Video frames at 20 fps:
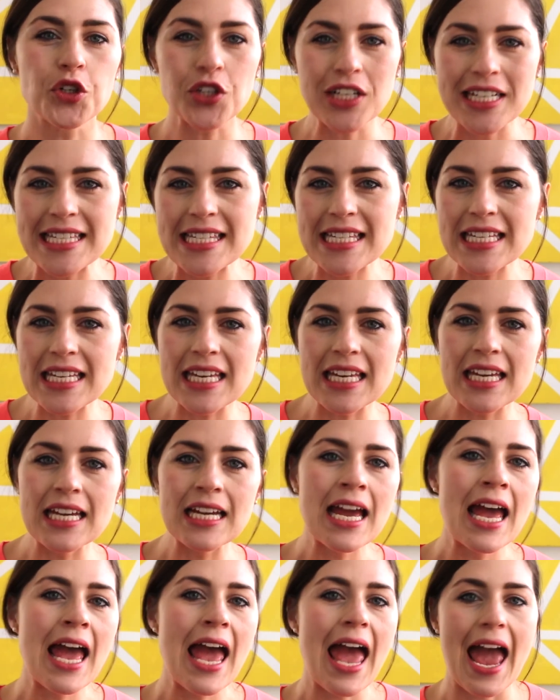greasy
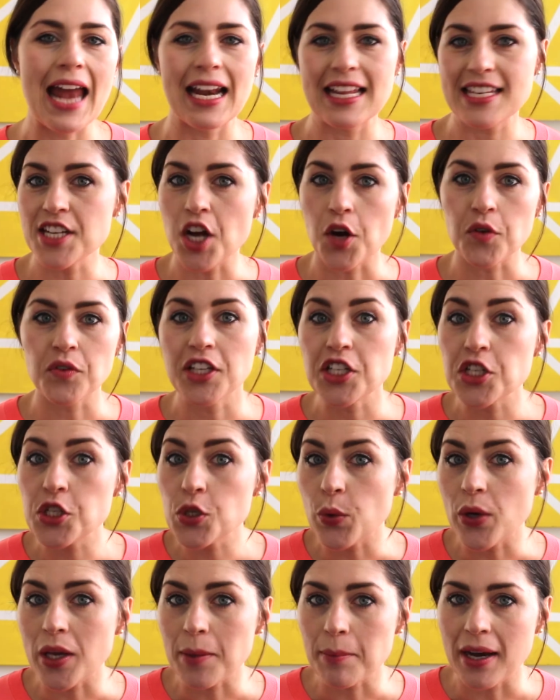and it's not really
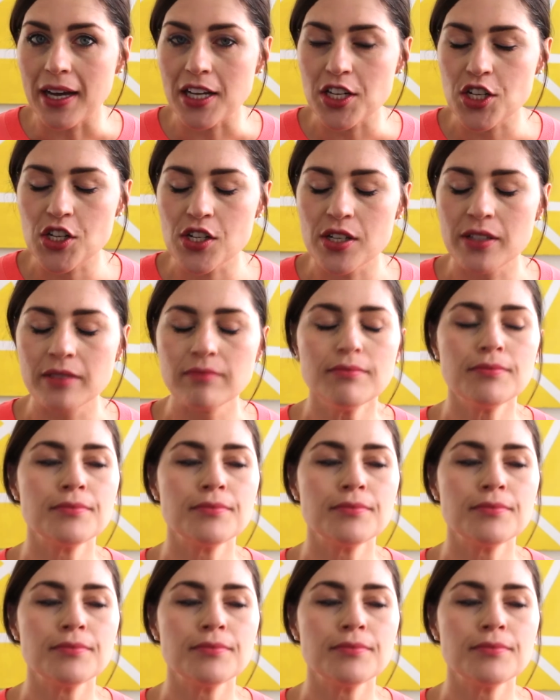doing much.